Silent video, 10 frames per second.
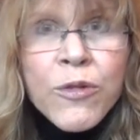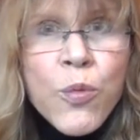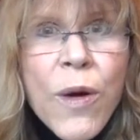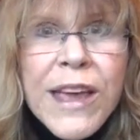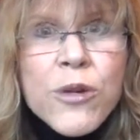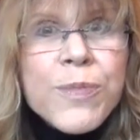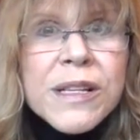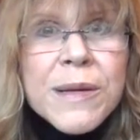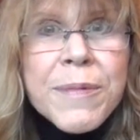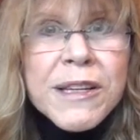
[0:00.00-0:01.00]
The way you
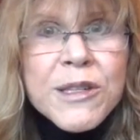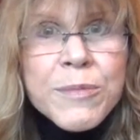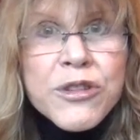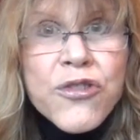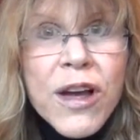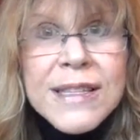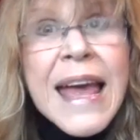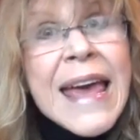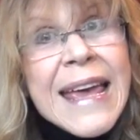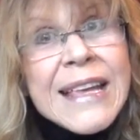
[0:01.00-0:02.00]
build up customer
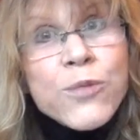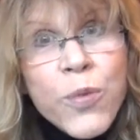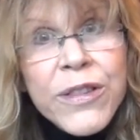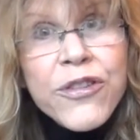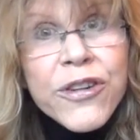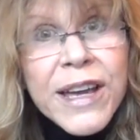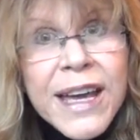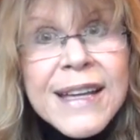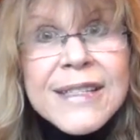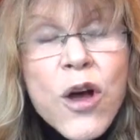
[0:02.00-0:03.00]
trust is with your
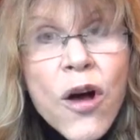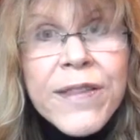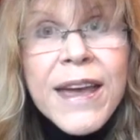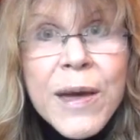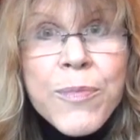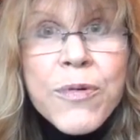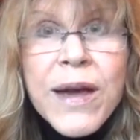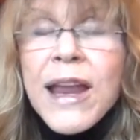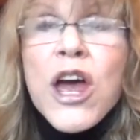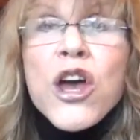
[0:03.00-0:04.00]
hits on the hit
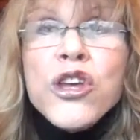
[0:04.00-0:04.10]
parade.